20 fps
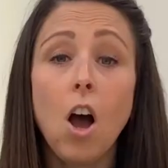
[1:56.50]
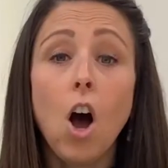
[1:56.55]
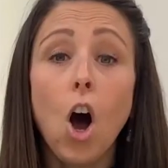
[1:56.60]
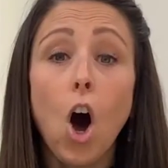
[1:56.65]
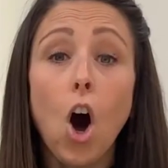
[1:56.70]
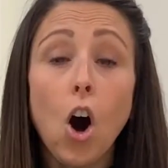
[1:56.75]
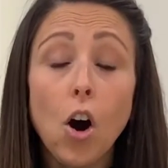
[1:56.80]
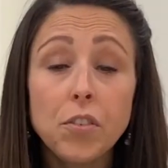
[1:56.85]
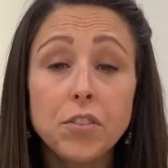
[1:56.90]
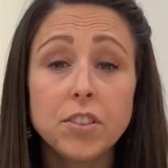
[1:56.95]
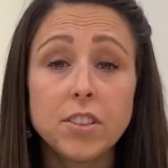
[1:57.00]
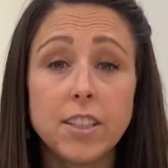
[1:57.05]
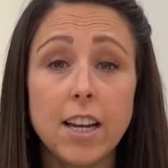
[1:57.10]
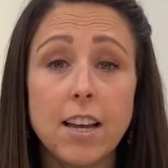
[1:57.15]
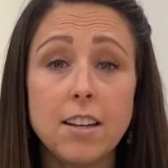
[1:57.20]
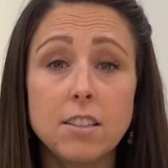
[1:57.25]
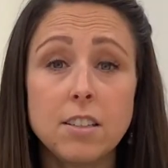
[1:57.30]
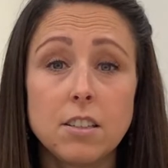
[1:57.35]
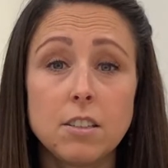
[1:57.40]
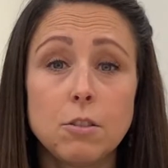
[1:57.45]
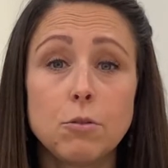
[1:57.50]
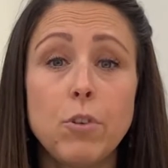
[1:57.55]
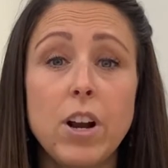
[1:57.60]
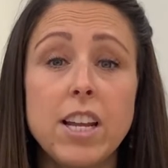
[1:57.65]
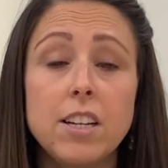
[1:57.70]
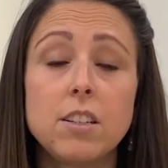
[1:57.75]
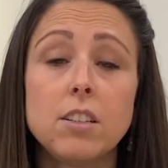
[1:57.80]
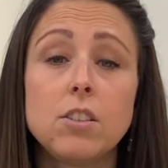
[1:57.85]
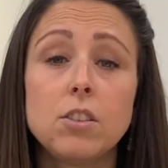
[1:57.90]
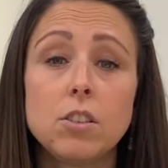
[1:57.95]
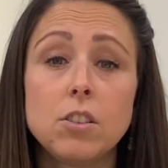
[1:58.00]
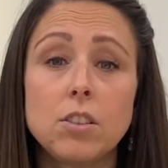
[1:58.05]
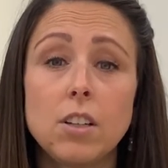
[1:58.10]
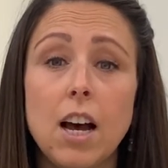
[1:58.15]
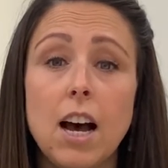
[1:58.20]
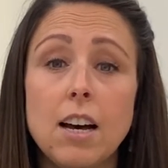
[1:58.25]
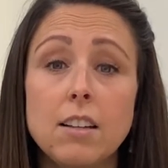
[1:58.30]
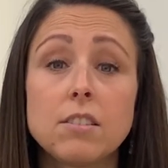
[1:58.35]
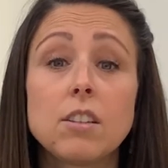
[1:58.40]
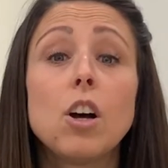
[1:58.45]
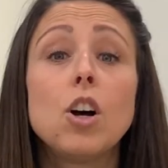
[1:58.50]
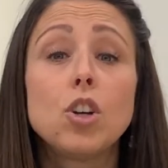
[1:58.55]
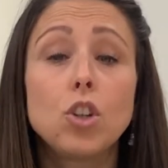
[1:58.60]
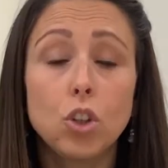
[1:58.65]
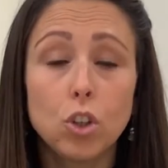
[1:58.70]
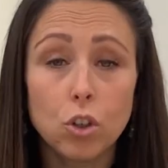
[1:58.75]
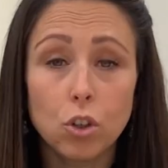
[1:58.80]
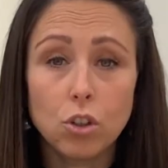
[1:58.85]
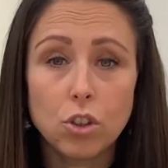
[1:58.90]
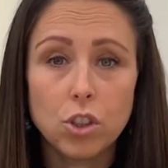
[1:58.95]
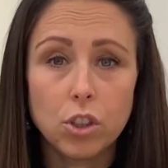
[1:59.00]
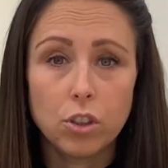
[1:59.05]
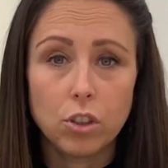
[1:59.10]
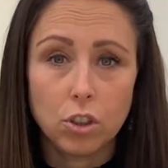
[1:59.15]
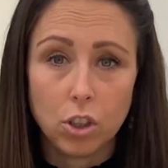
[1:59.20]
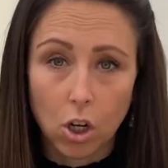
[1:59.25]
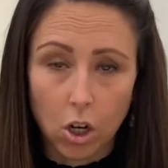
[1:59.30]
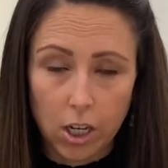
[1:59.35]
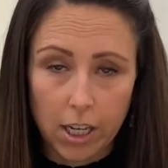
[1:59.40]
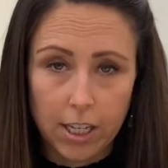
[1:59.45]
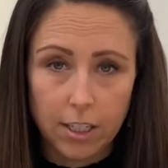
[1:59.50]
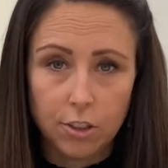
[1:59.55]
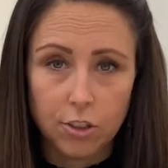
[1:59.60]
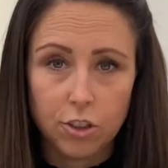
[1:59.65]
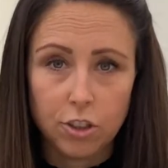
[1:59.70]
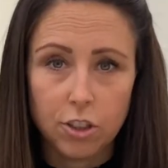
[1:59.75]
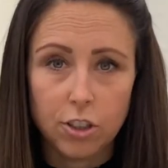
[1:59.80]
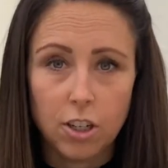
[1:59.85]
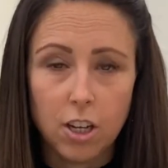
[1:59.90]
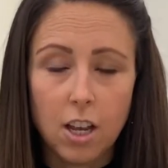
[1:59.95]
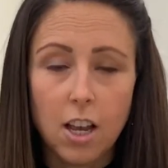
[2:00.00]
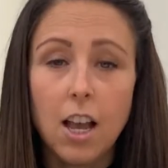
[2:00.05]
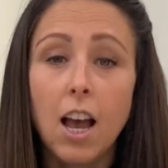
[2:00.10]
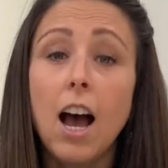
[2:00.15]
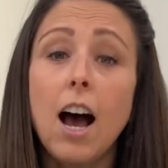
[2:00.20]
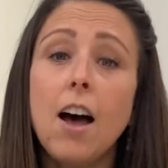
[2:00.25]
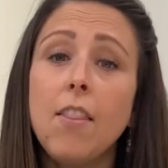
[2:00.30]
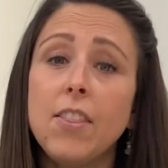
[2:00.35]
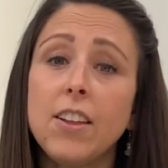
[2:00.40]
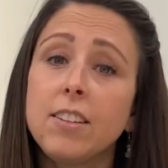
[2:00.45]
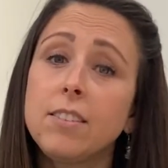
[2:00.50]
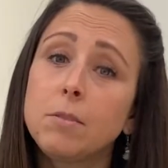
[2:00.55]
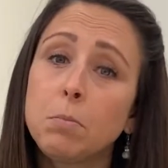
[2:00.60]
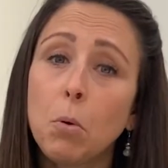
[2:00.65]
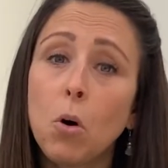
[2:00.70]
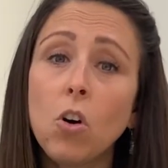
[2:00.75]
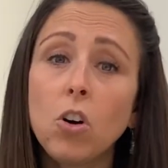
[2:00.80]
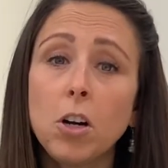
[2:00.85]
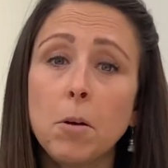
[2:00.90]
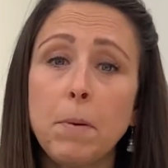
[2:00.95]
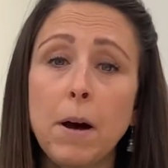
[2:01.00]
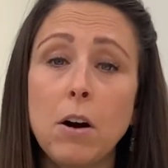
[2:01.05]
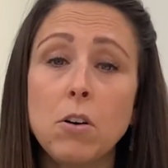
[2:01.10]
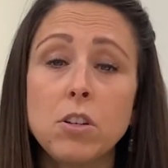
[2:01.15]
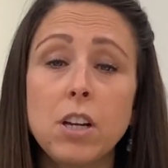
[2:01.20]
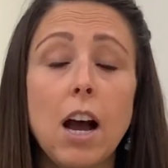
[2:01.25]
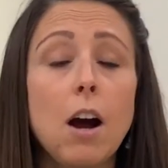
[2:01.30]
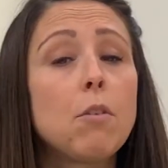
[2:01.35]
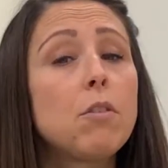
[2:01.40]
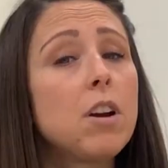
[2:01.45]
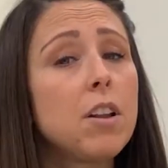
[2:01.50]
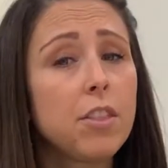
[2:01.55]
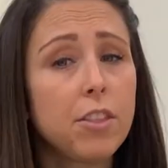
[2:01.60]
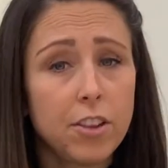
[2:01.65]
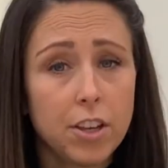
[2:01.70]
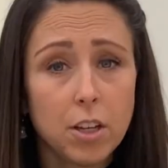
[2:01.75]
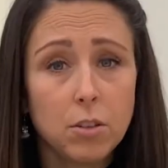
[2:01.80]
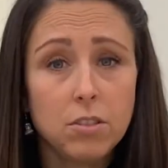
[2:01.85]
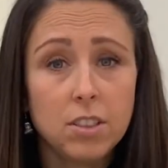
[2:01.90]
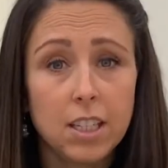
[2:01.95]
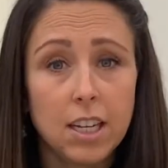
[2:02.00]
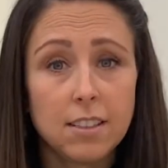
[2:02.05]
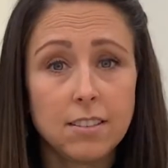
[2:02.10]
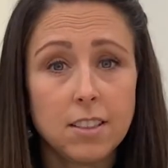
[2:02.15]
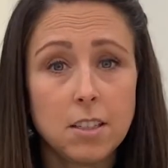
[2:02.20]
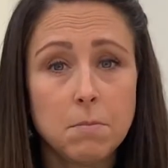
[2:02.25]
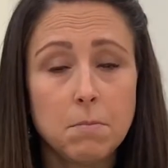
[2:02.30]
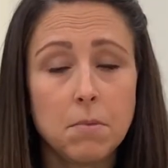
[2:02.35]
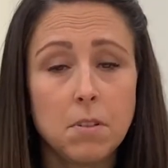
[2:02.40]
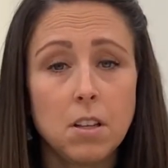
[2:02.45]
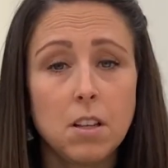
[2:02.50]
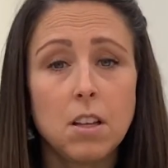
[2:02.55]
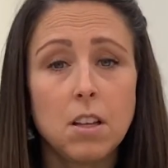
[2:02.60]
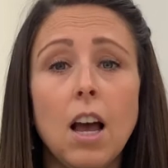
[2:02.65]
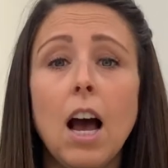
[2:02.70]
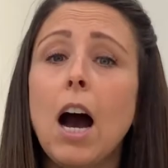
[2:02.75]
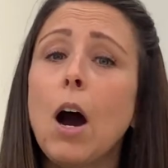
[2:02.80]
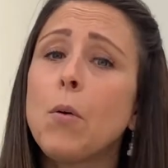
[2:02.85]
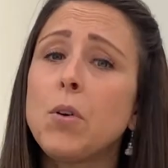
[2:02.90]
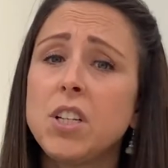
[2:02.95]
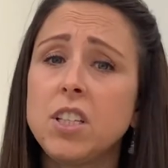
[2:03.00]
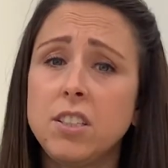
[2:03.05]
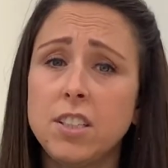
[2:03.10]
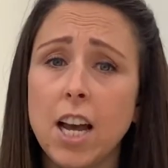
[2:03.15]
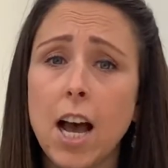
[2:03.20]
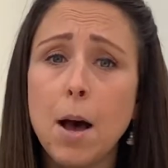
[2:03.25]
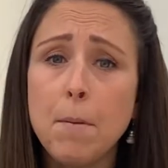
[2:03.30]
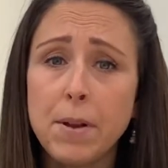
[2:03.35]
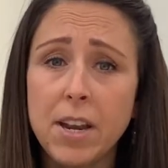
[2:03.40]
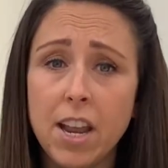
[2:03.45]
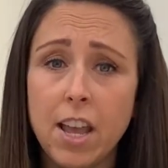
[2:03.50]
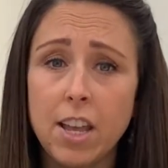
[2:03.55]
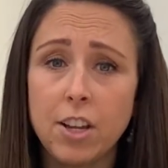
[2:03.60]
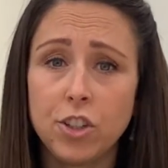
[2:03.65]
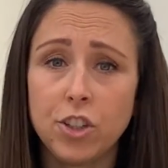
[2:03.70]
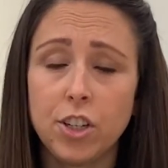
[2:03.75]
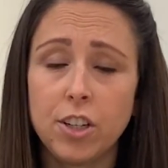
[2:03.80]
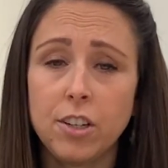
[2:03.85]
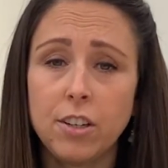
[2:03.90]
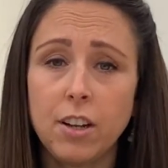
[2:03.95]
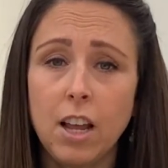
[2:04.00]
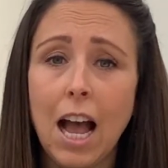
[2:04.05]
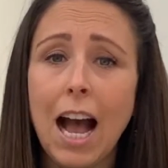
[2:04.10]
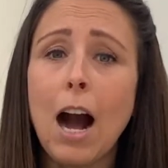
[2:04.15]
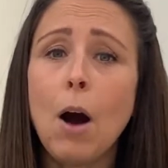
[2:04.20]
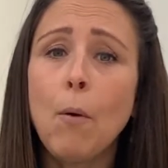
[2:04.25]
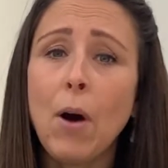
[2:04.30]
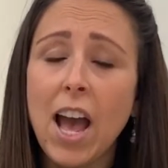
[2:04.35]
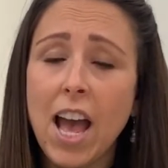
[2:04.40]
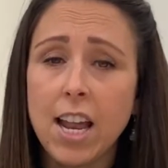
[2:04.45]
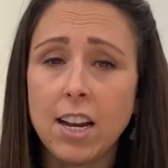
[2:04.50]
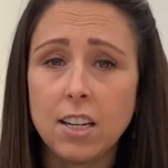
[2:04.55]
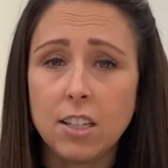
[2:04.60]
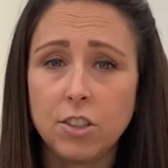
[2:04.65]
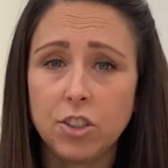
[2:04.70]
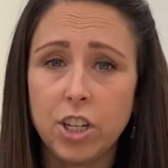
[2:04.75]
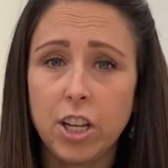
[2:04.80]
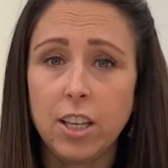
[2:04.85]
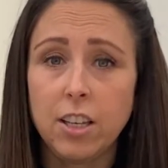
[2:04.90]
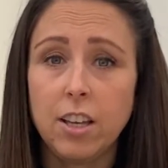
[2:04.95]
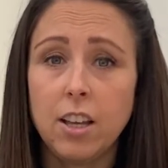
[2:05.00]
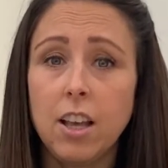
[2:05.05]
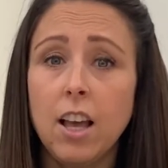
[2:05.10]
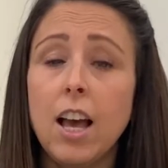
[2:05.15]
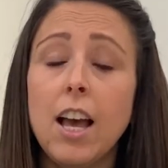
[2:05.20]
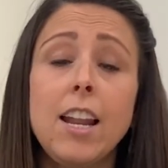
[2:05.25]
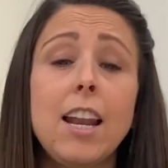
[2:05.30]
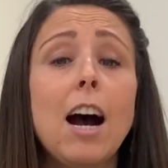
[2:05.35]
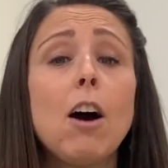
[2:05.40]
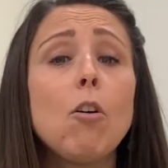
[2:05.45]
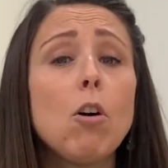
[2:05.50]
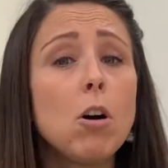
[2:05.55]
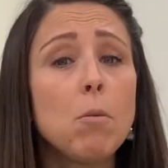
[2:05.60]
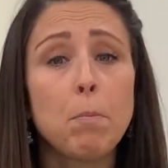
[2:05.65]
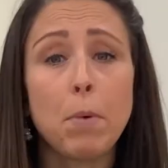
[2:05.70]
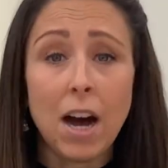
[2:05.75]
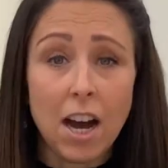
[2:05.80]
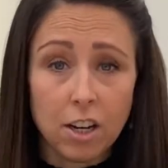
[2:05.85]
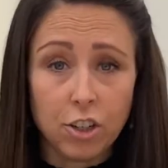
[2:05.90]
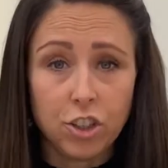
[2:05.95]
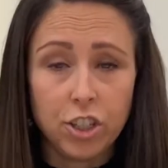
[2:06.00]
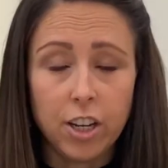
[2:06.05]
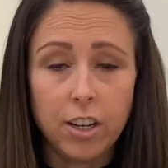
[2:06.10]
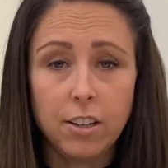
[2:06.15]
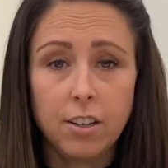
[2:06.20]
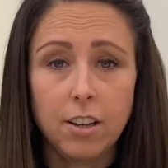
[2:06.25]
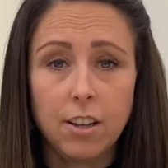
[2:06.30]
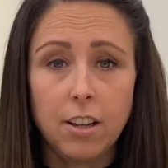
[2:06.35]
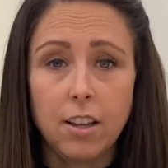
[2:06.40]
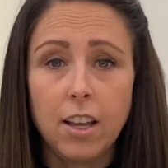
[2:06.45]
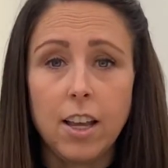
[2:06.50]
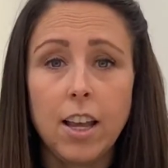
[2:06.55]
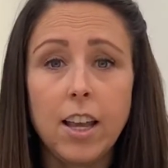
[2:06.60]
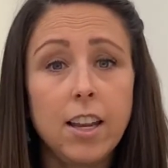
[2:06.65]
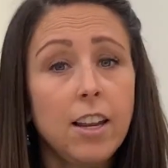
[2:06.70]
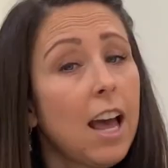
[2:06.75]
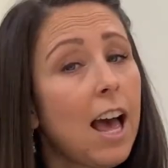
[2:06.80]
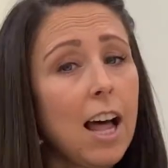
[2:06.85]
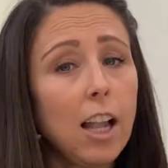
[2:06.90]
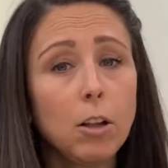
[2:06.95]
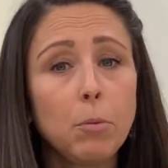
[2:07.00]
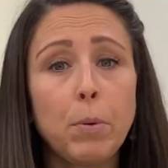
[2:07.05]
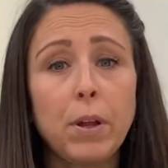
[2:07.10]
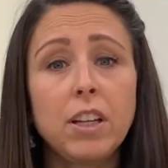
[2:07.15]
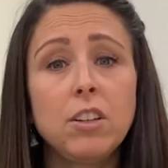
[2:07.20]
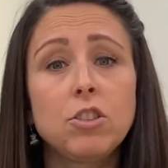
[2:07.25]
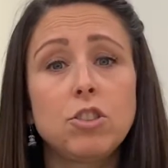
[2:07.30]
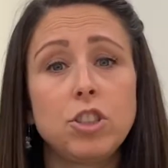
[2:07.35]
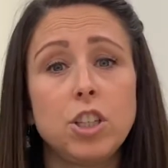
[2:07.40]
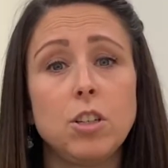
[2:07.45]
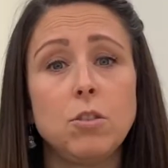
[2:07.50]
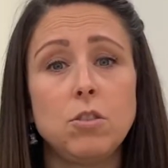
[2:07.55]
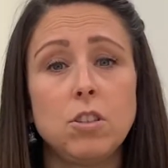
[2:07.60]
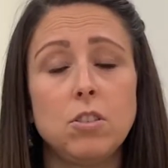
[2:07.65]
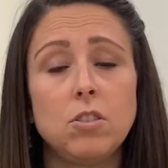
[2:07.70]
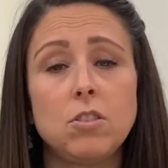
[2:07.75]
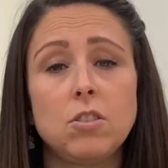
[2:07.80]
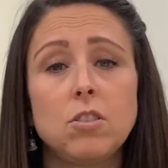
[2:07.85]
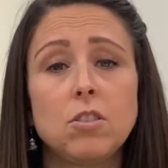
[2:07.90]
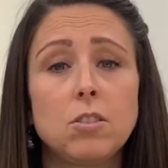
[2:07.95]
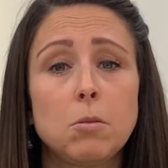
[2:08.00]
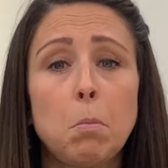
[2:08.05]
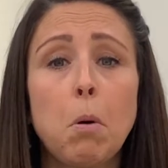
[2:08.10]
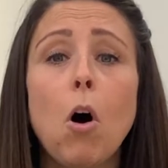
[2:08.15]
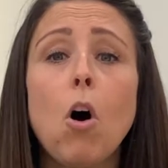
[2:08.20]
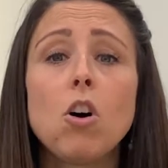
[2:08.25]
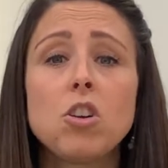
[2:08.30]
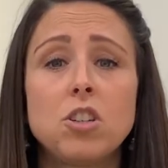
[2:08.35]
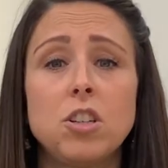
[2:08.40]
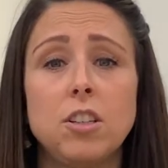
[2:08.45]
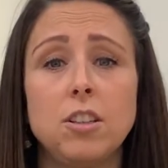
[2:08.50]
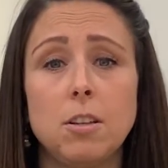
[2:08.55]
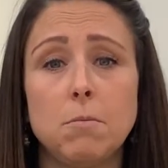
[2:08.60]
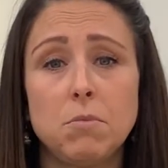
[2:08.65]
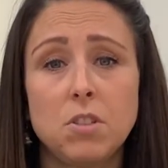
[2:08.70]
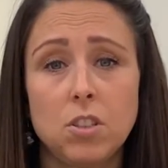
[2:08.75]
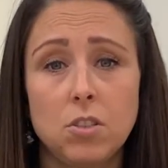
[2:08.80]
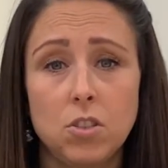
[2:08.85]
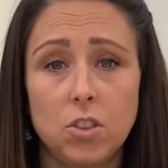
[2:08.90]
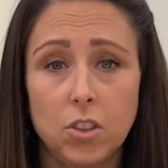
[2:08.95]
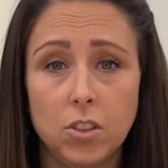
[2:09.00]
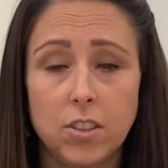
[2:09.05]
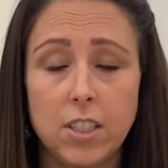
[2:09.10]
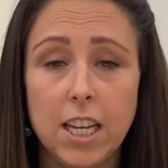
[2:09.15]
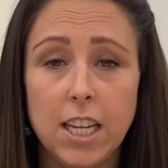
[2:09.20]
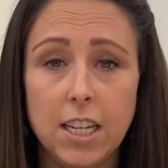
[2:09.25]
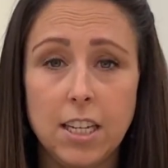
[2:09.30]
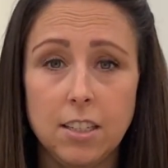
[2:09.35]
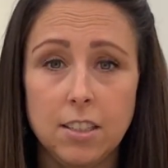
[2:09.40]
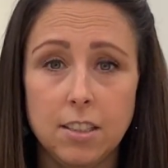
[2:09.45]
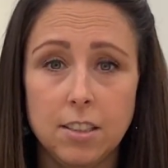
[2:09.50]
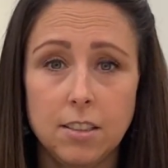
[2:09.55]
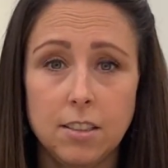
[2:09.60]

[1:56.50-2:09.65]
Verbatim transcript: Ofsted rated us as a good college, and they spoke about our enthusiasm, our determination, our energy, and our passion in helping students and supporting them to succeed.